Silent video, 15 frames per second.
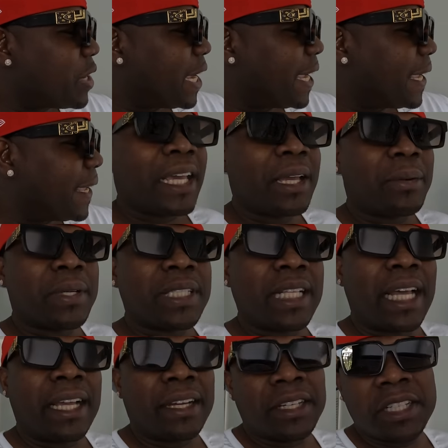it was
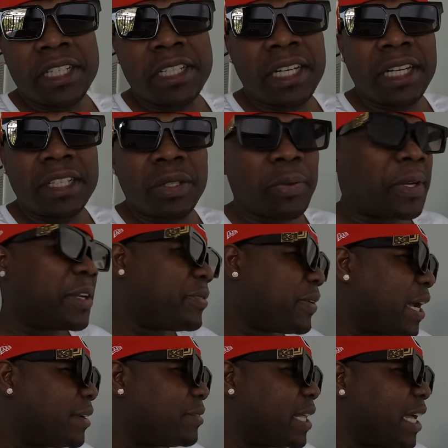like
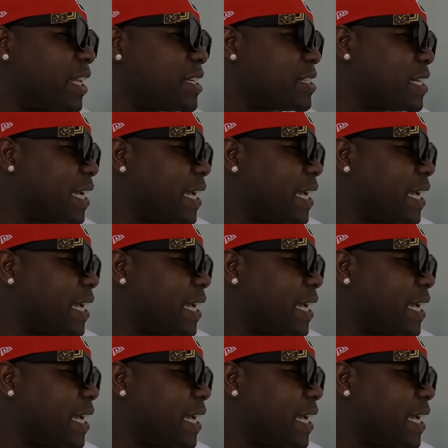$125.